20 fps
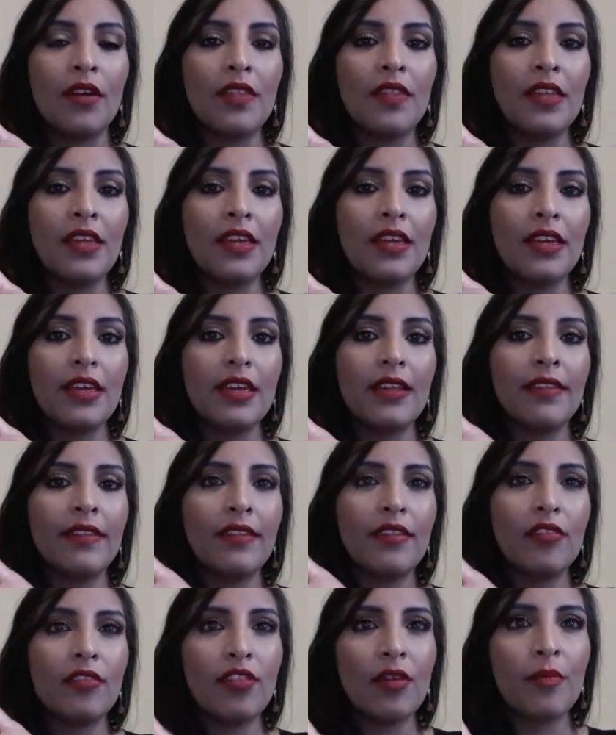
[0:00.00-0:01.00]
I think it is
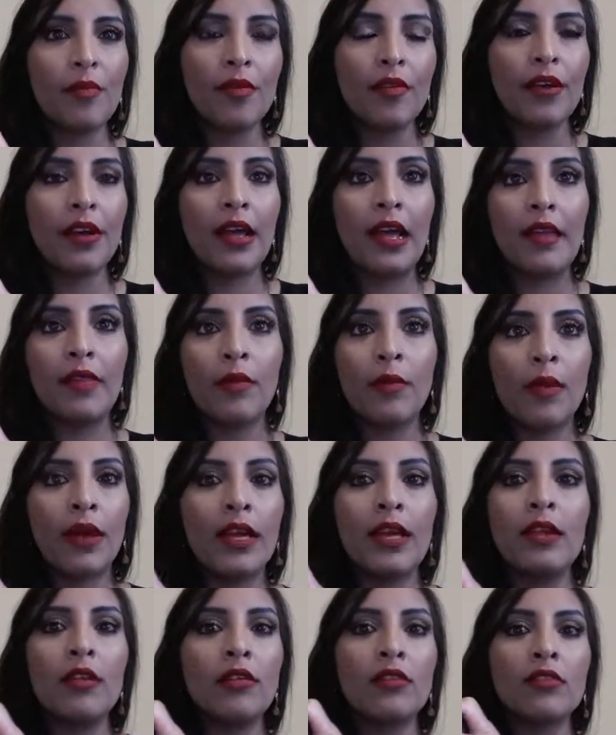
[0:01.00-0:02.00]
the shimmer in it and the
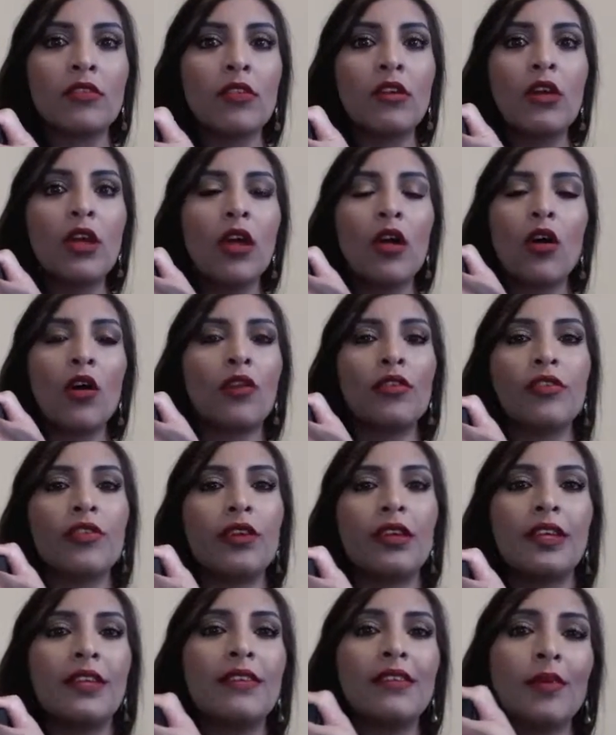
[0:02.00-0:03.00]
way it looks on
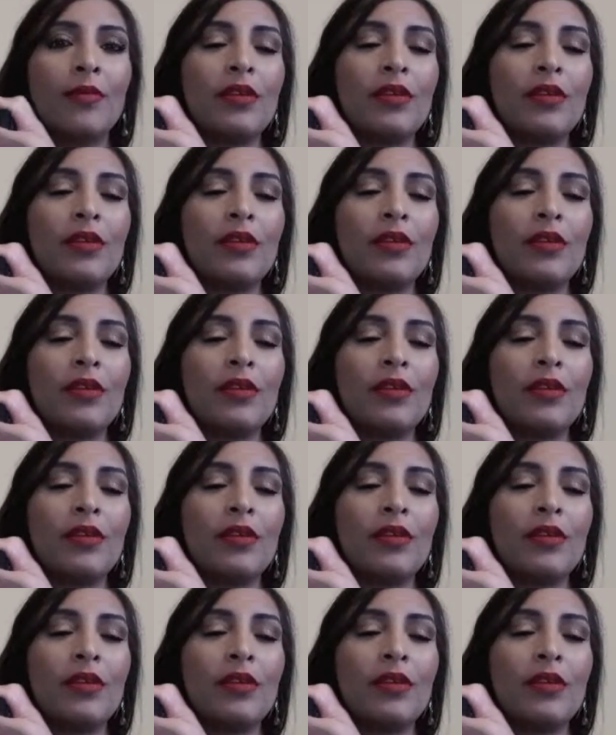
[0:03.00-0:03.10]
your lids.